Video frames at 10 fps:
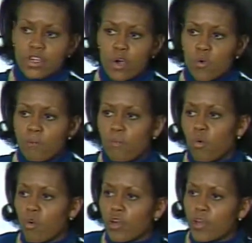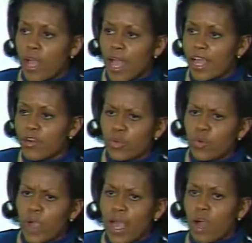to know him more, I
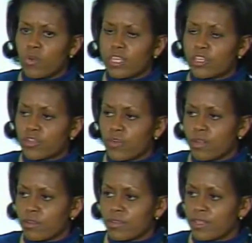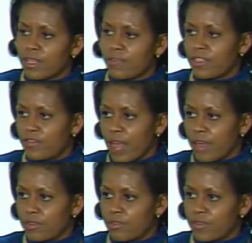knew how he struggled to live his
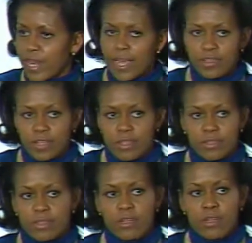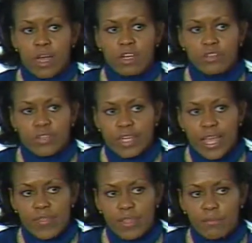values, not just
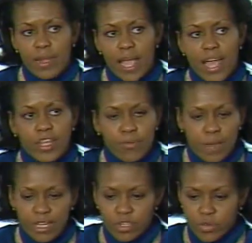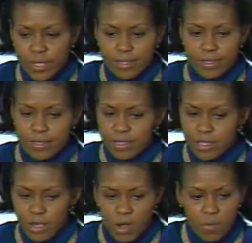understand them, but how do you make choices
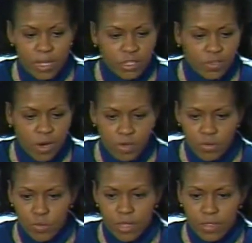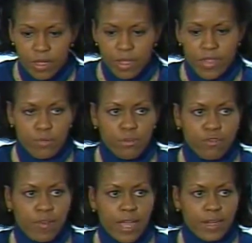he always struggled with that
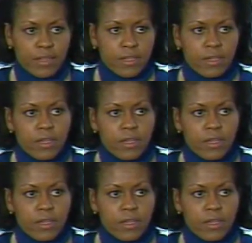reflect